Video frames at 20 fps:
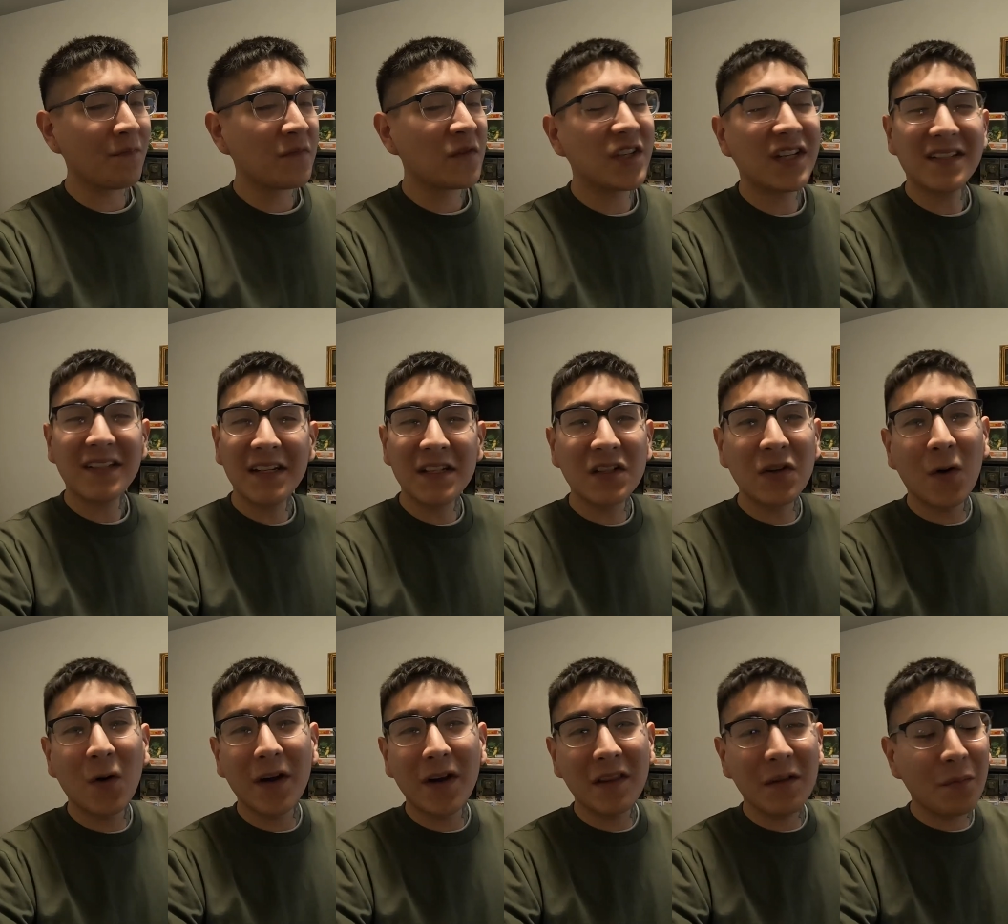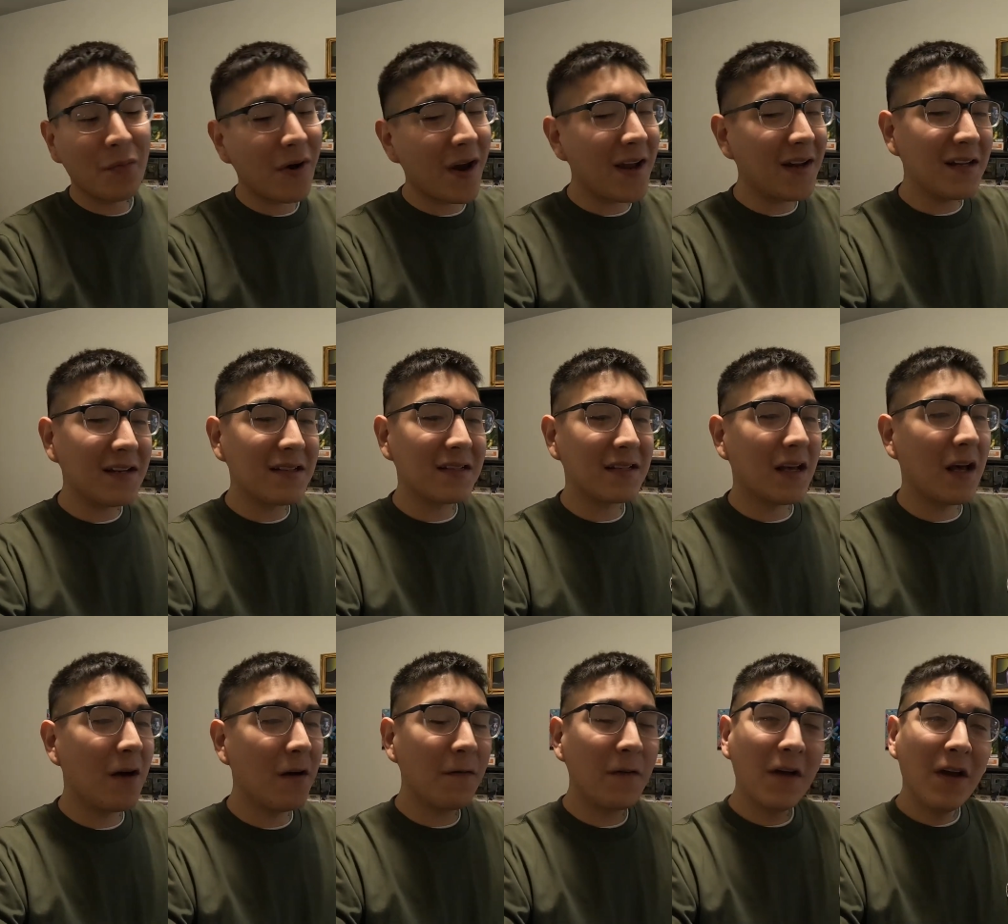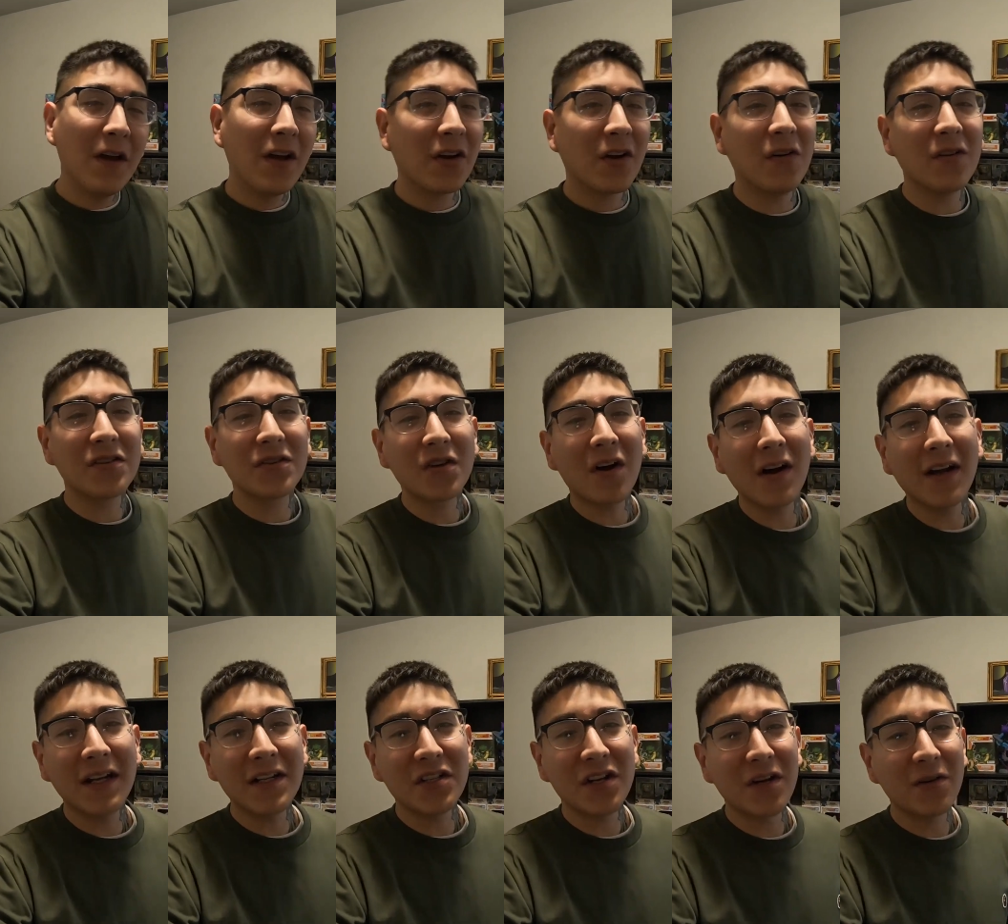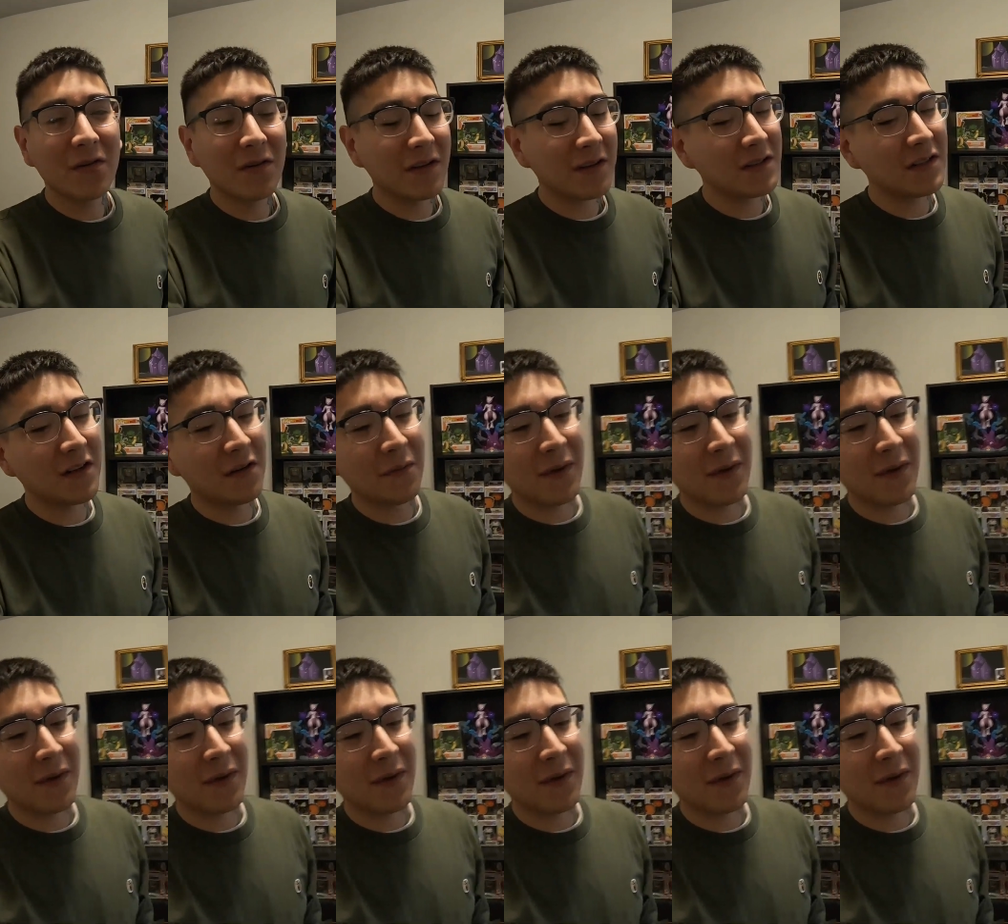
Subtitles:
just HITORI, the brand itself, go strong in general this year,